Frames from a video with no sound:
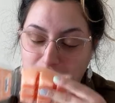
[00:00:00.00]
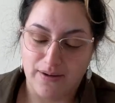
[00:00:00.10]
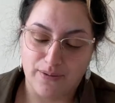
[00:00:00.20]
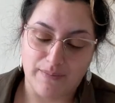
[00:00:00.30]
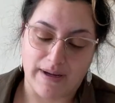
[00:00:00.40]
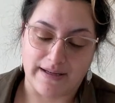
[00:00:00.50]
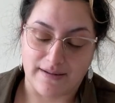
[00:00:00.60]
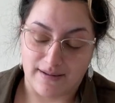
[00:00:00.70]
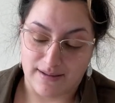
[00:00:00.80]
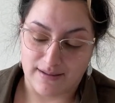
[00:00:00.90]
oh my
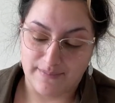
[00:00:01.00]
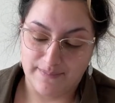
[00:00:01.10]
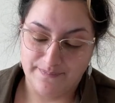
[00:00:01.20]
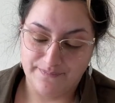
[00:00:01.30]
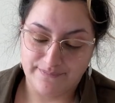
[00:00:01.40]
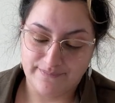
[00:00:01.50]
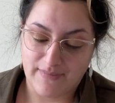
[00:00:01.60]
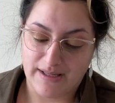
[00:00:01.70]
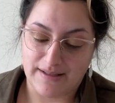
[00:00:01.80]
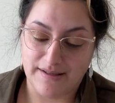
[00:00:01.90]
God.
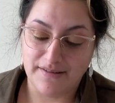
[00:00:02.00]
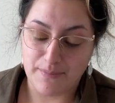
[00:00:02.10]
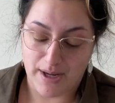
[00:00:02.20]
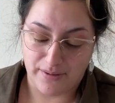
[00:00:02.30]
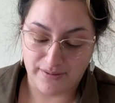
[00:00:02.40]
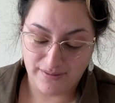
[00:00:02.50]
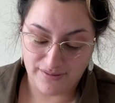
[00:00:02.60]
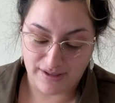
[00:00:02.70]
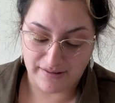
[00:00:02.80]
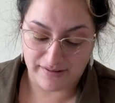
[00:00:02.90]
This smells
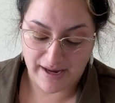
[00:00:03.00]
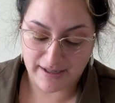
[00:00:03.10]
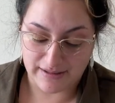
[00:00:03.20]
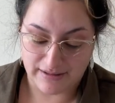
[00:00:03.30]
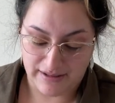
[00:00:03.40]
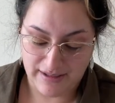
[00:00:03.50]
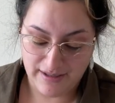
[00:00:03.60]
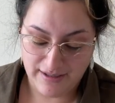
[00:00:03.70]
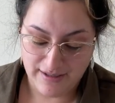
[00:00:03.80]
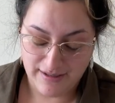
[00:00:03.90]
exactly